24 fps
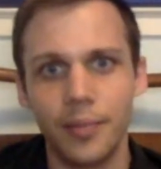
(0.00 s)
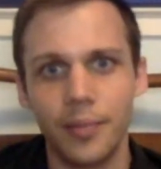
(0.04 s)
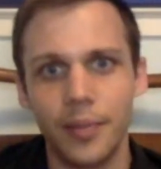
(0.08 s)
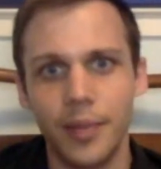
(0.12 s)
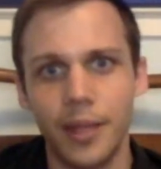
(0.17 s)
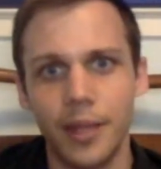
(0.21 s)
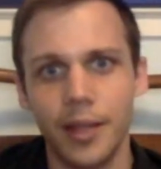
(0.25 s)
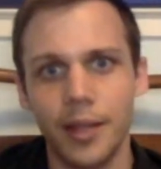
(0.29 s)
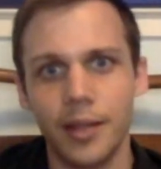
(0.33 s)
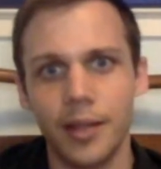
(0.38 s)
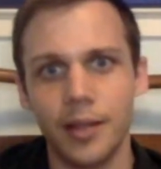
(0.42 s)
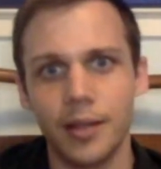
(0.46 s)

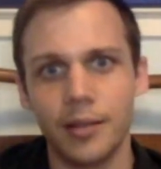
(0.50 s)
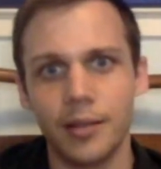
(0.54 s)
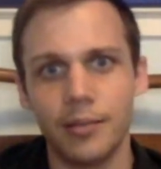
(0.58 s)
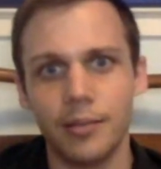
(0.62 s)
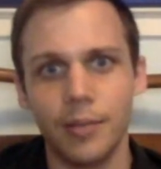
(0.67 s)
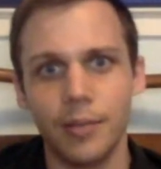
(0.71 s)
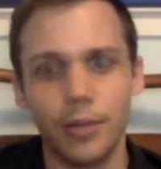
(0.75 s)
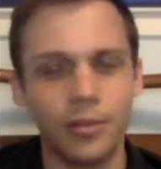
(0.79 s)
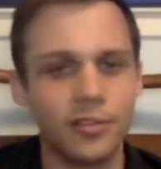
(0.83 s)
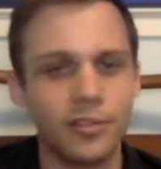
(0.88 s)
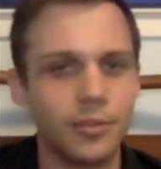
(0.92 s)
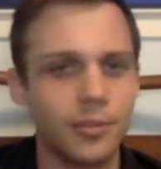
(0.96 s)
and
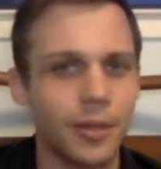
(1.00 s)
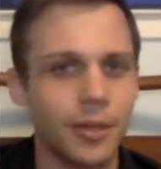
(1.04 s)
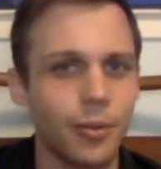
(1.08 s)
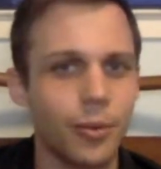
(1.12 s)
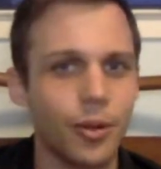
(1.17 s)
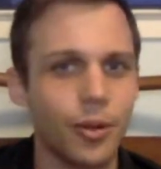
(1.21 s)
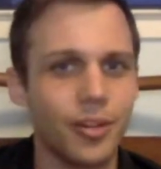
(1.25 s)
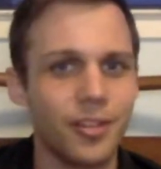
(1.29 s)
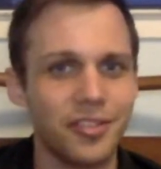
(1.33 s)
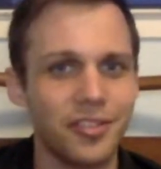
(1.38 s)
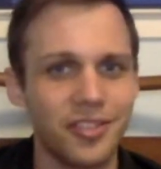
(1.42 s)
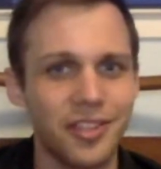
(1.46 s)
most of my
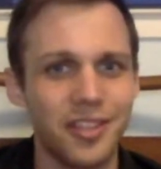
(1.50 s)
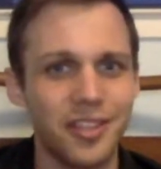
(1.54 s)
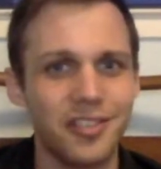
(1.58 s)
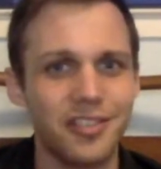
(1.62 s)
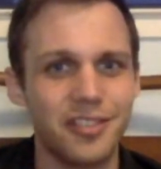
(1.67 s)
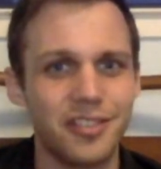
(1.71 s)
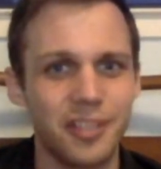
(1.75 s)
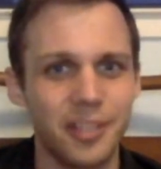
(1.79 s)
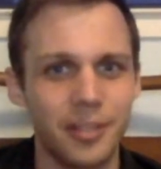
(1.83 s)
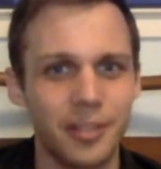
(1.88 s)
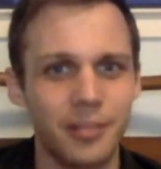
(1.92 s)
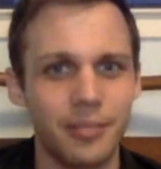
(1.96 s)
work is not
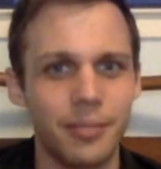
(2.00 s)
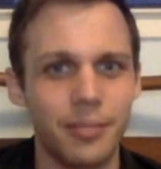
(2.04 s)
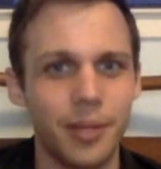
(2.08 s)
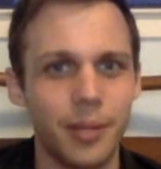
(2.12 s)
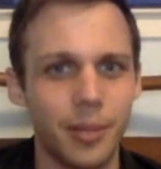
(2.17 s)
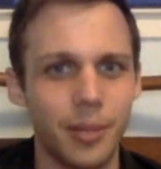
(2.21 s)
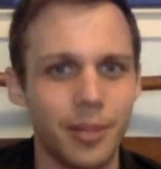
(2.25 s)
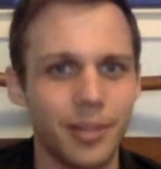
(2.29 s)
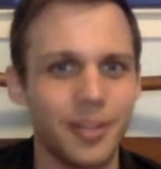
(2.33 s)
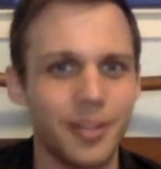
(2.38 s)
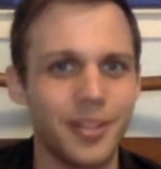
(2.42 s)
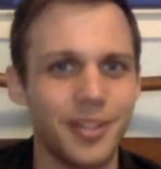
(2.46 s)
seen
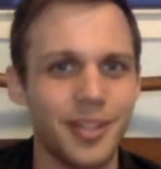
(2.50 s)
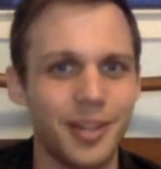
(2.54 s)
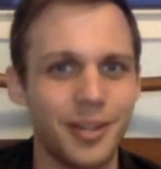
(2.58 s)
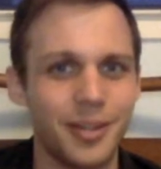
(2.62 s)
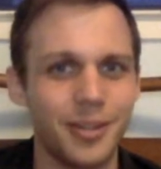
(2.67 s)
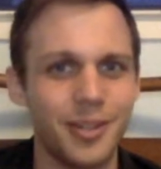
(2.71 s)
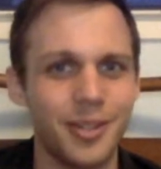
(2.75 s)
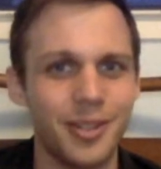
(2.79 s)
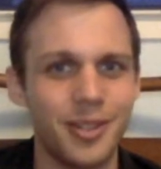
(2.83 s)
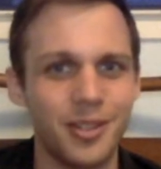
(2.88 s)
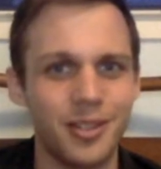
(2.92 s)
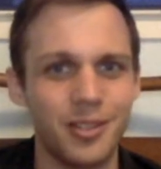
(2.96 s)
publicly
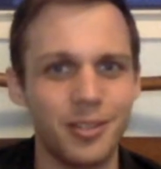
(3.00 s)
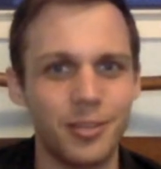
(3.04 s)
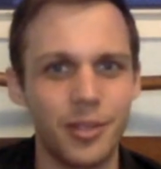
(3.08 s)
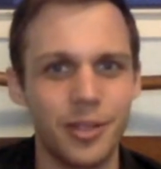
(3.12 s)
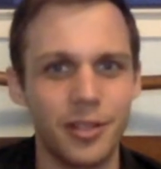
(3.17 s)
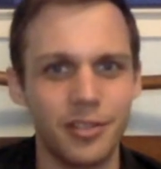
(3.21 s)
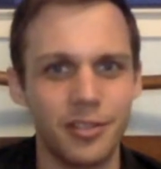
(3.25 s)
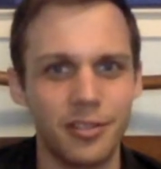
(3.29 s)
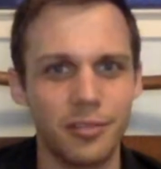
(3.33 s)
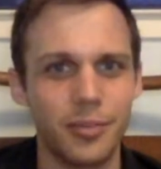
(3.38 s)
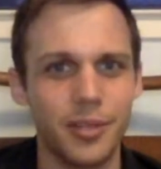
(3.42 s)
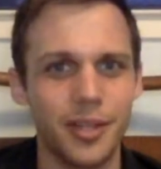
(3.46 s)
nowadays
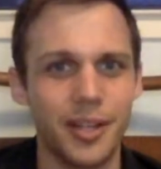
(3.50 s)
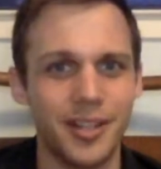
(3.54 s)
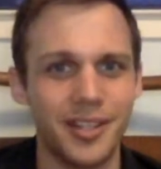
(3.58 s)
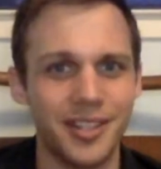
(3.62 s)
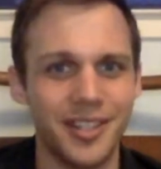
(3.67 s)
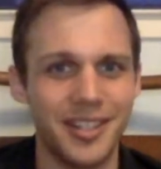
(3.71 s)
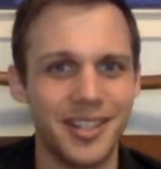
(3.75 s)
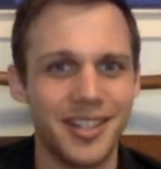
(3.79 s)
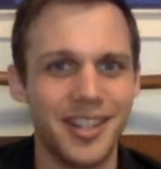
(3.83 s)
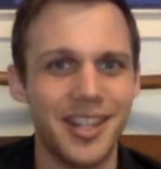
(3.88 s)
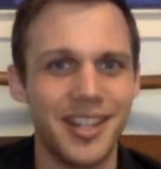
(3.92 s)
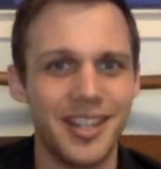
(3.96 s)
because it's wow.
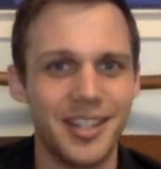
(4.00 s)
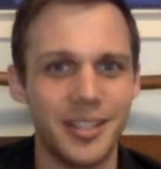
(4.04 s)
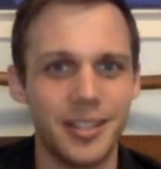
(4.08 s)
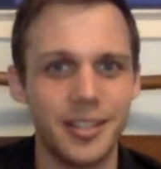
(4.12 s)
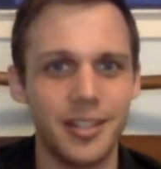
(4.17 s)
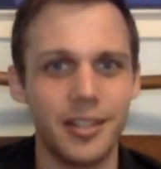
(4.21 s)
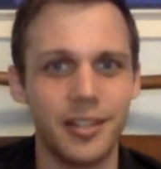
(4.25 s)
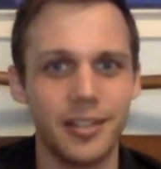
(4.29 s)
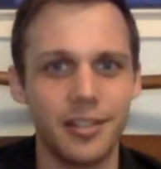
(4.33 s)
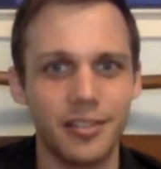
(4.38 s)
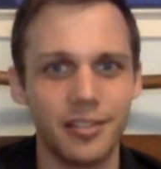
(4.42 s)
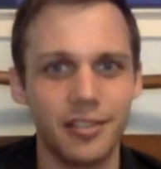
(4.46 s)
behind
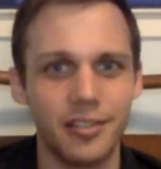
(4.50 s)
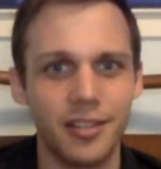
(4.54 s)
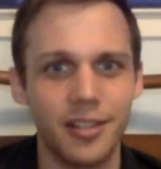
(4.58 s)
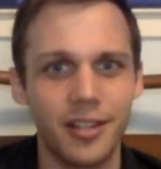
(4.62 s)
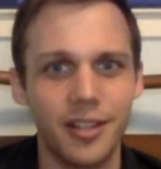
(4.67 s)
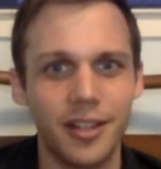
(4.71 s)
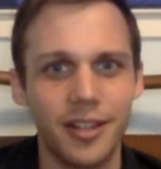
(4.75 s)
NDAs.